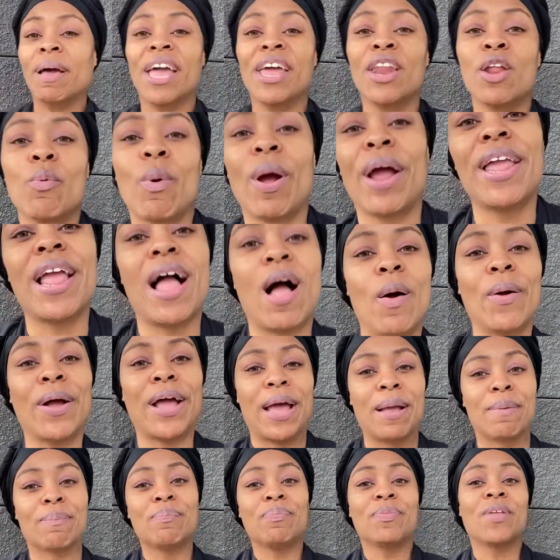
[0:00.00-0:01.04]
But anyway,
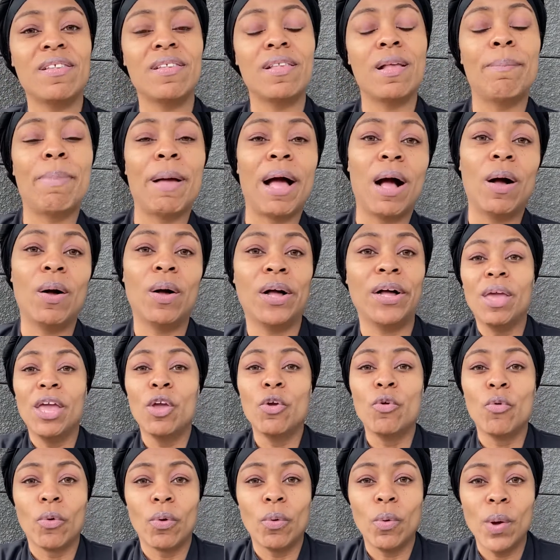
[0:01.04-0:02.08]
y'all, okay. This is about
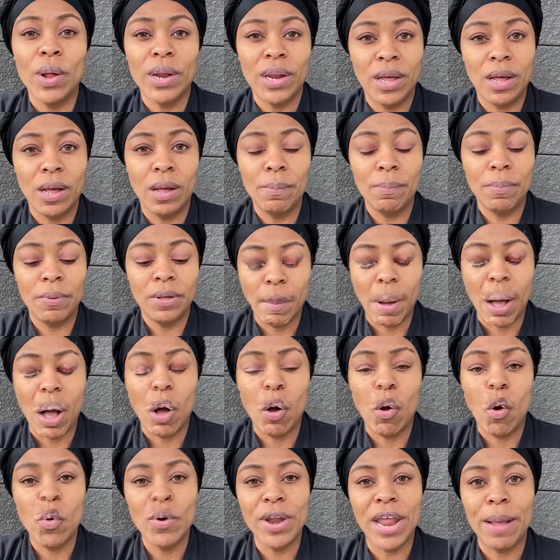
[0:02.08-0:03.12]
me growing up in
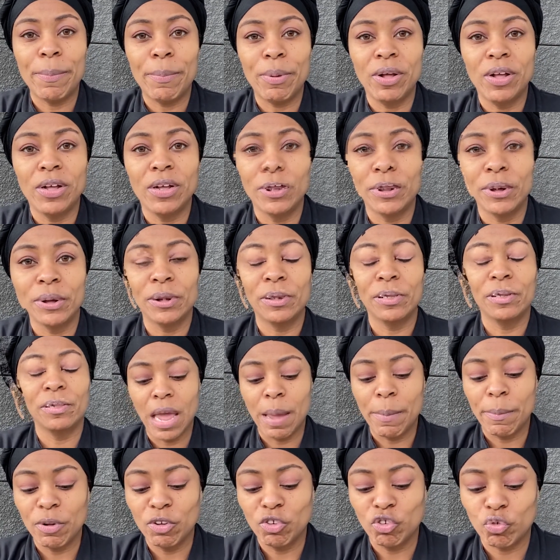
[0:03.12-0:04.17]
my old
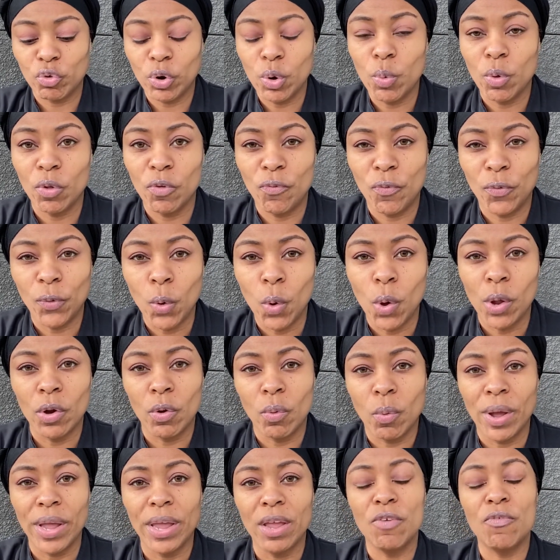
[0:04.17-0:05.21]
neighborhood. The name of the street was
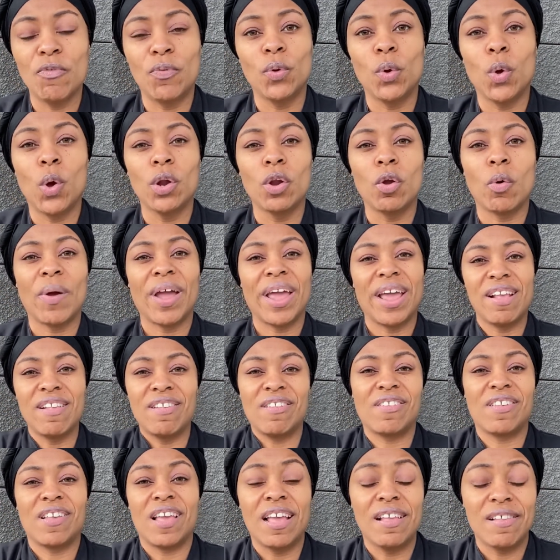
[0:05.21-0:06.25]
Flournoy
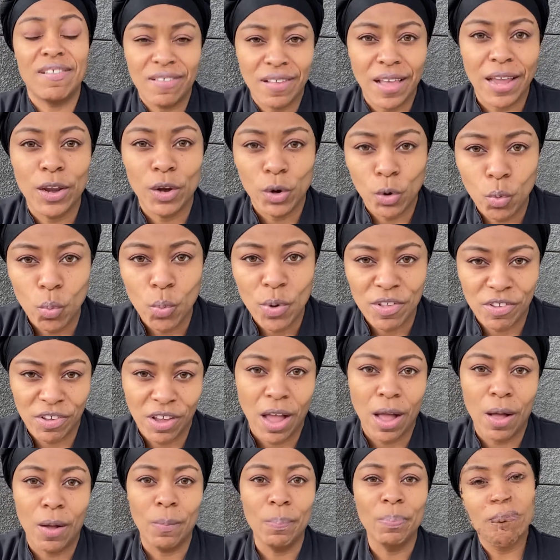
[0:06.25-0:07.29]
in St.
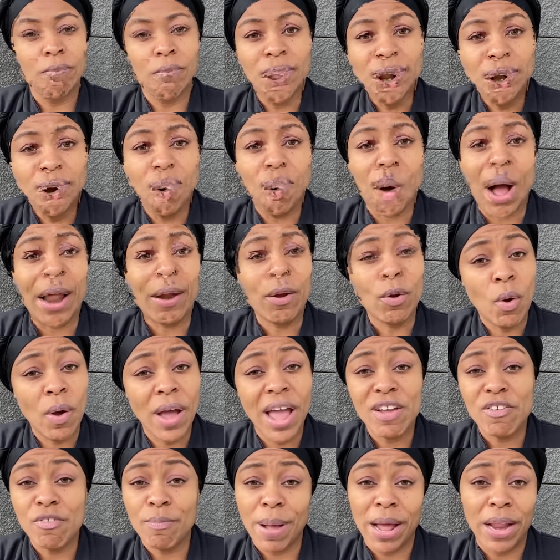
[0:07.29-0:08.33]
Louis, y'all. I
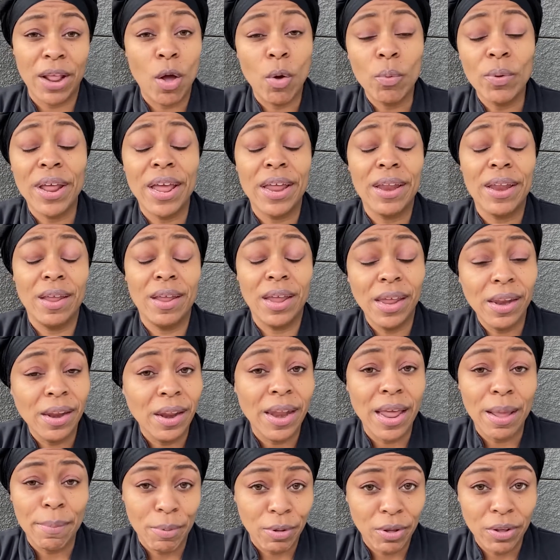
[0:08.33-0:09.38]
know everybody
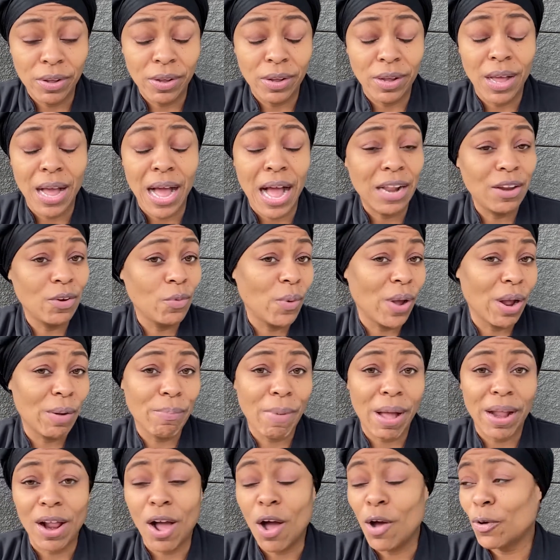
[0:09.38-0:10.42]
in the neighborhood. I
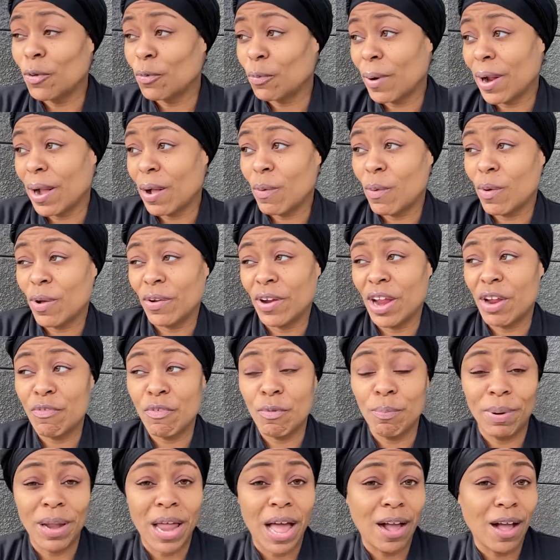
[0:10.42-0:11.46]
knew everybody all around,
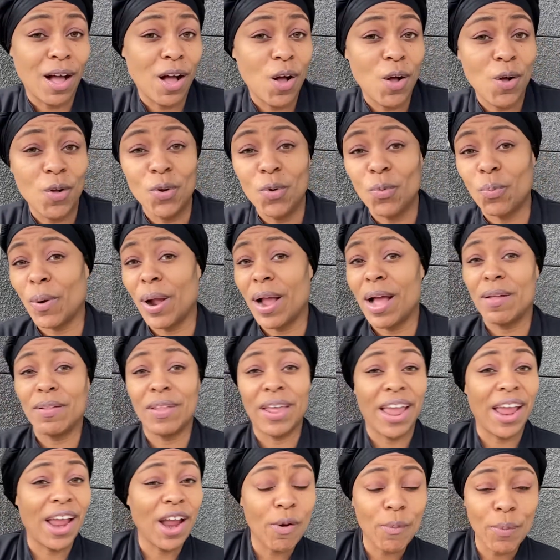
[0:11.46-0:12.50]
every block all
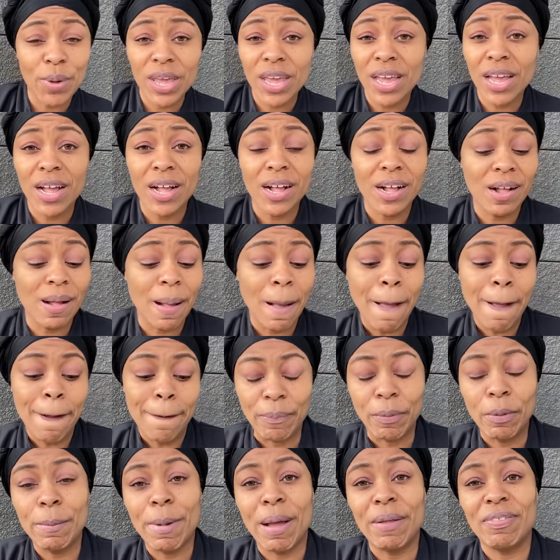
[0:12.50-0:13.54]
around the area.
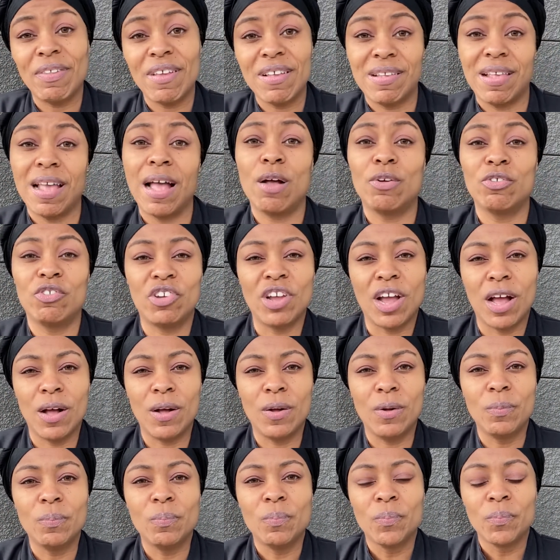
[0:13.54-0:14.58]
Something about this house,
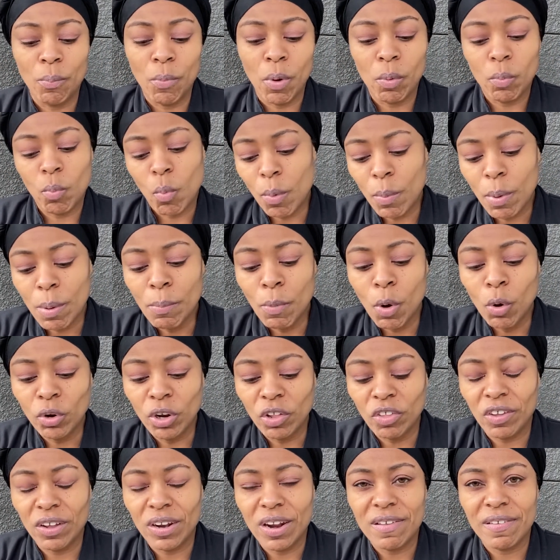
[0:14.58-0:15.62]
y'all. When we
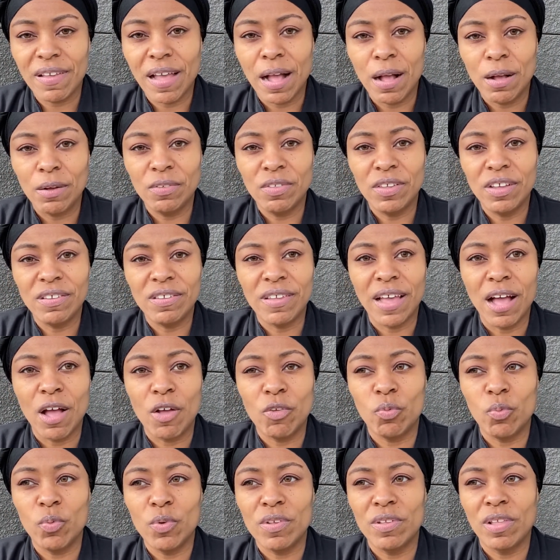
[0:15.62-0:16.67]
moved into this
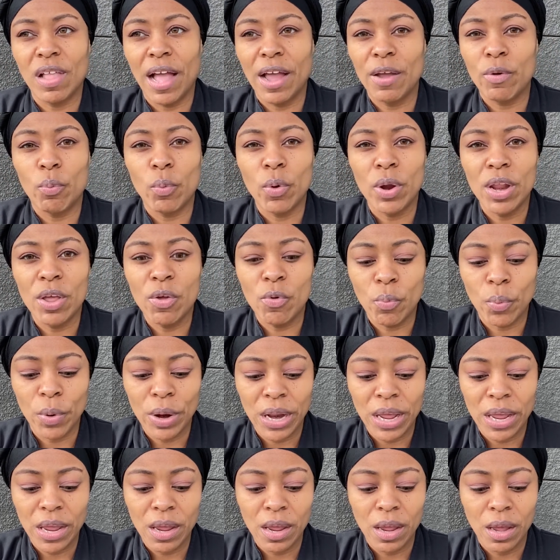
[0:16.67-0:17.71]
house was like
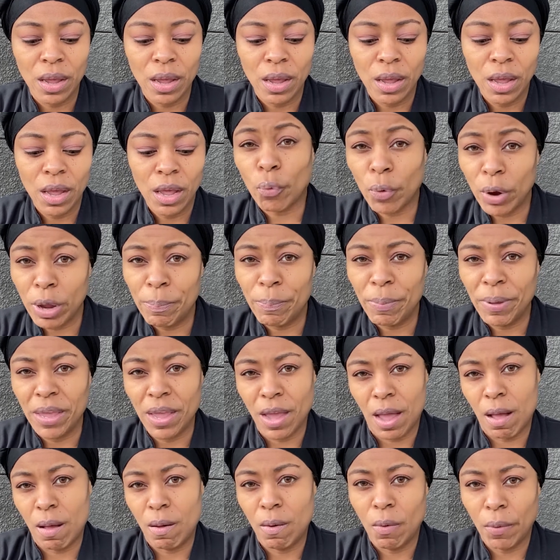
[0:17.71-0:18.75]
really
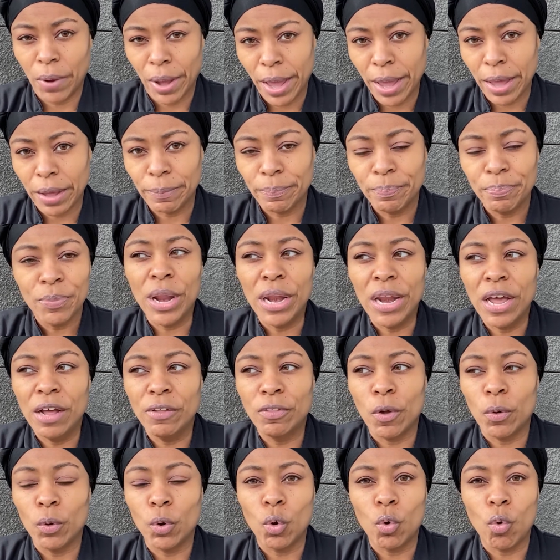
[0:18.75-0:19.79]
creepy, y'all. Okay, we
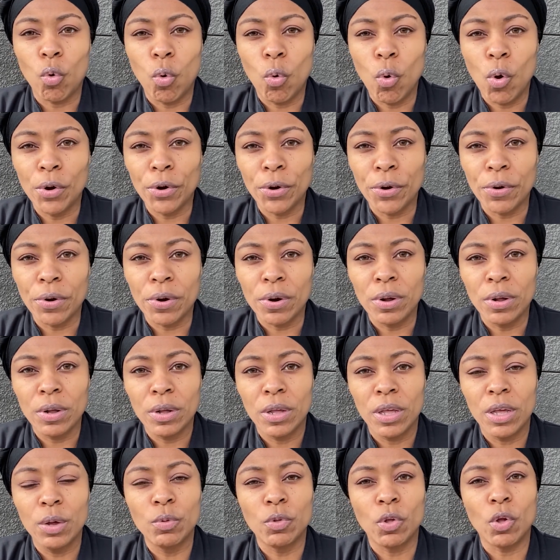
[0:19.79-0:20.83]
lived on a
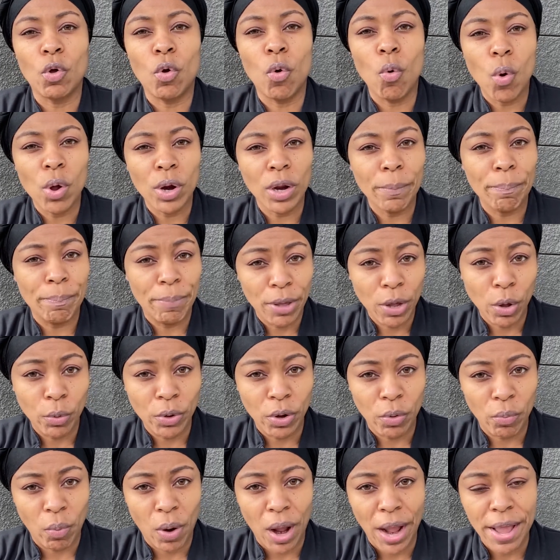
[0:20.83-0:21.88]
corner. It was a corner
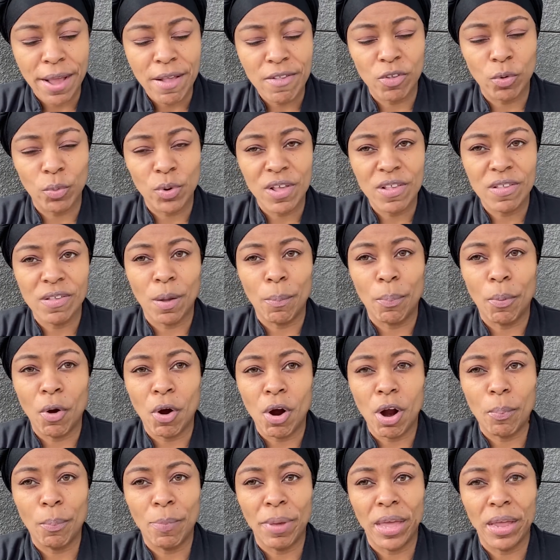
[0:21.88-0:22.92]
building, right? So this
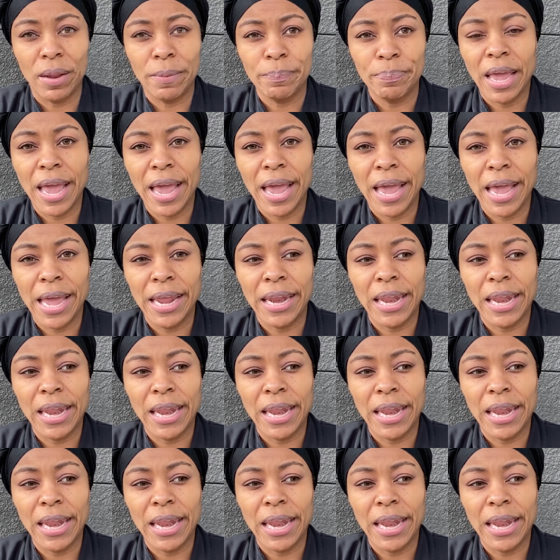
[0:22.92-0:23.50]
apartment, it